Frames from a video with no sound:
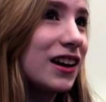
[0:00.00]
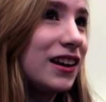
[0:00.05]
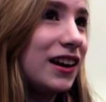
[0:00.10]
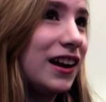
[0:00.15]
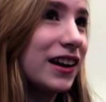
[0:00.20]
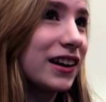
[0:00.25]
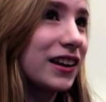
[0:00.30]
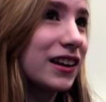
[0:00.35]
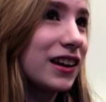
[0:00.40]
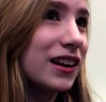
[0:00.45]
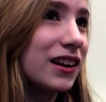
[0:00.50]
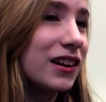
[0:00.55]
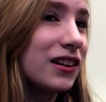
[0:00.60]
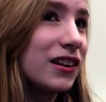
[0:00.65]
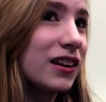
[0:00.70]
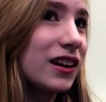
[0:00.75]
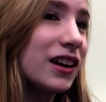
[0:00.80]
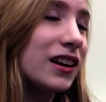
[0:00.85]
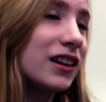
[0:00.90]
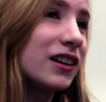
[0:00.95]
Like
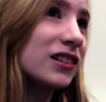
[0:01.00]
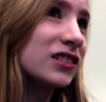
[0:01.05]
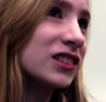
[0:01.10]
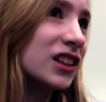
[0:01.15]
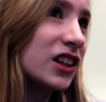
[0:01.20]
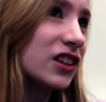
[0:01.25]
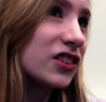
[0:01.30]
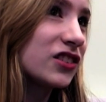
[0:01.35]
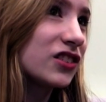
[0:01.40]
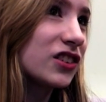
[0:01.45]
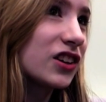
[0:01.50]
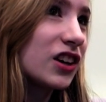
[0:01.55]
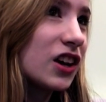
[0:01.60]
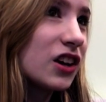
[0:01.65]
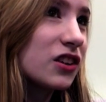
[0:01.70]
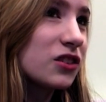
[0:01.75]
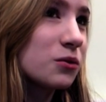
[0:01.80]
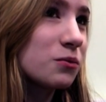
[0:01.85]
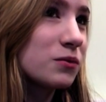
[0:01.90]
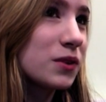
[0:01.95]
in English,
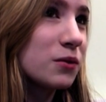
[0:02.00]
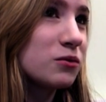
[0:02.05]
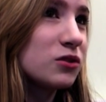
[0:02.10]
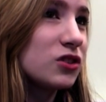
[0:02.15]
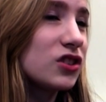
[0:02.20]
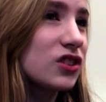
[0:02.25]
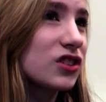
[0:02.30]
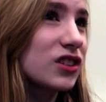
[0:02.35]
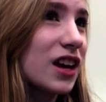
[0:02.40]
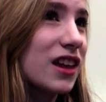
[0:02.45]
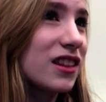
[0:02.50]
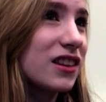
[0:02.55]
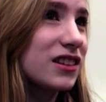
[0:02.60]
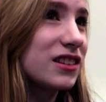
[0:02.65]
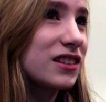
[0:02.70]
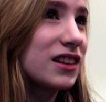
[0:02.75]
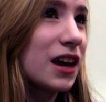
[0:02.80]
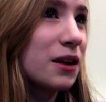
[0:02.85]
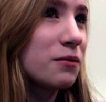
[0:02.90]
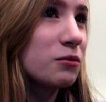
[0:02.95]
sometimes you just get the
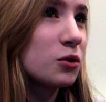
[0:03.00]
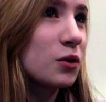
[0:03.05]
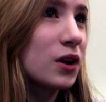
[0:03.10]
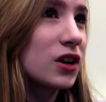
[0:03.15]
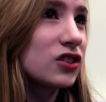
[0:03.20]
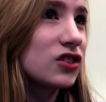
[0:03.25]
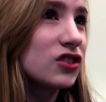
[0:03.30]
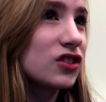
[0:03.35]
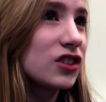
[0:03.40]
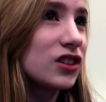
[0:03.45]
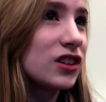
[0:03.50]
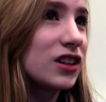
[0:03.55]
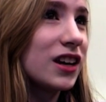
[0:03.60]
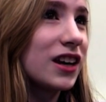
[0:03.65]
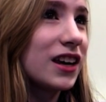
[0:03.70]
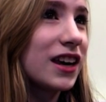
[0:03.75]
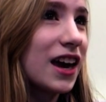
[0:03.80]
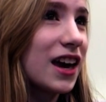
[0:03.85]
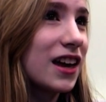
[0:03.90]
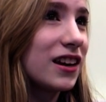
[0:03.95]
same question
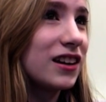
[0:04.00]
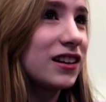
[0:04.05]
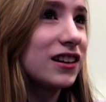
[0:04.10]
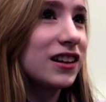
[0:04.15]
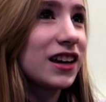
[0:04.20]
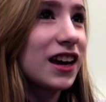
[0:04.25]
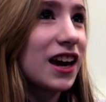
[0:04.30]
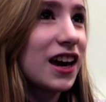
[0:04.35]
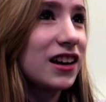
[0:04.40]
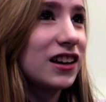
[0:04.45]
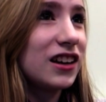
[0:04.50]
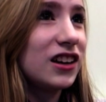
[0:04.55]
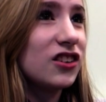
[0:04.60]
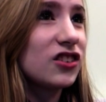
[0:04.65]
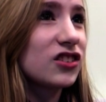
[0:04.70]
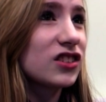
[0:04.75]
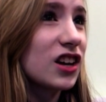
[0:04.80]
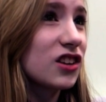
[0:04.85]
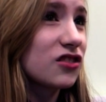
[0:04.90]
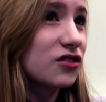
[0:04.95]
again and again and it
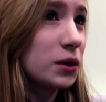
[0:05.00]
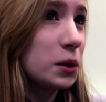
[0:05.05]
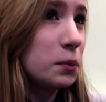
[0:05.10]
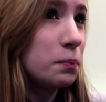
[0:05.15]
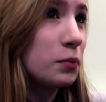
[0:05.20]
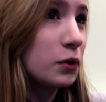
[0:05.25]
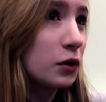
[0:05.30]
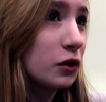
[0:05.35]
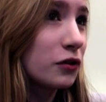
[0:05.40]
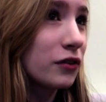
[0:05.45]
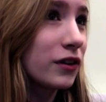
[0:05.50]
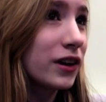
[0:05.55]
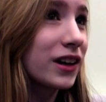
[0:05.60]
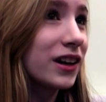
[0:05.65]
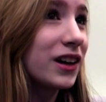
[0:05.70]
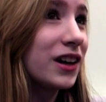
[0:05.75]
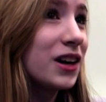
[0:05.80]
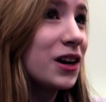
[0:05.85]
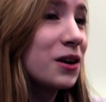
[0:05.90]
just gets really boring,